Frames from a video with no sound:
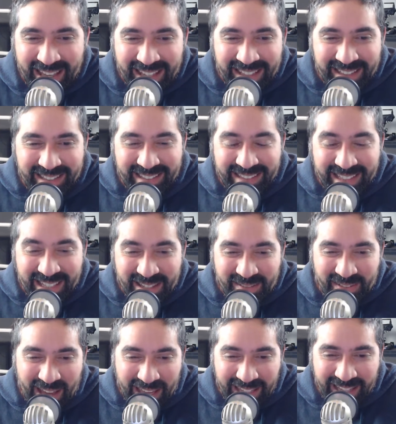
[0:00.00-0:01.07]
Steve,
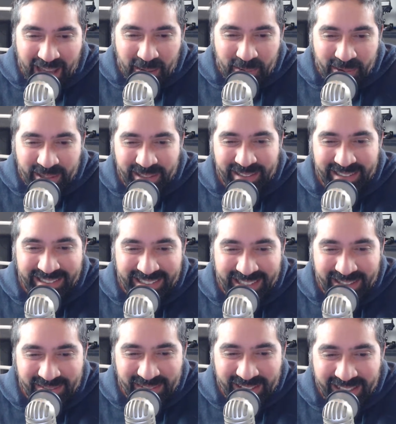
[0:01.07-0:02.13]
hey, how are you, Steve?